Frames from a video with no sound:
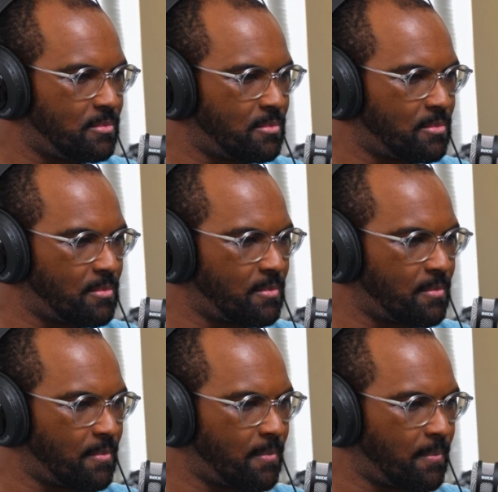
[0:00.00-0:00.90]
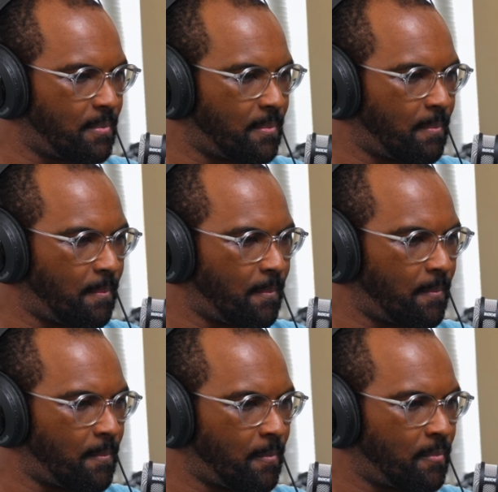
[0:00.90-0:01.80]

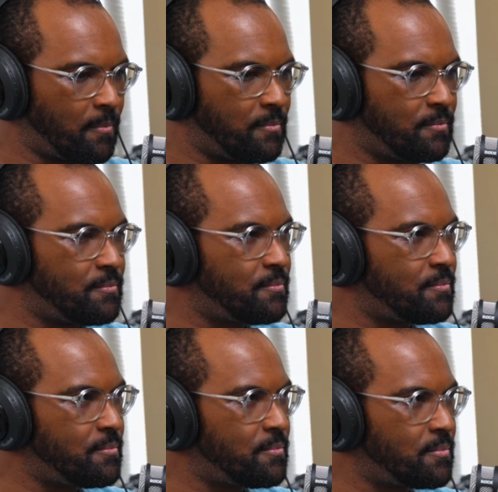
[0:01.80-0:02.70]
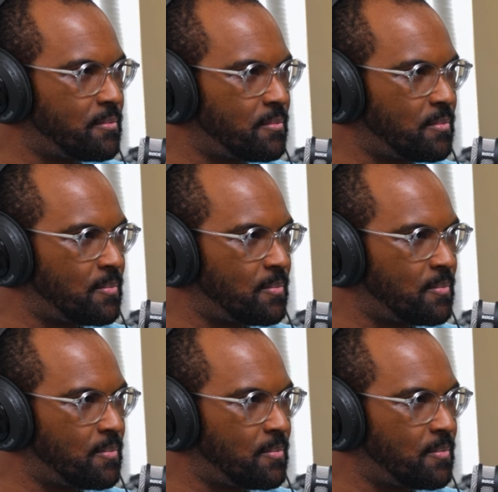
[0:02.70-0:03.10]
(not speaking)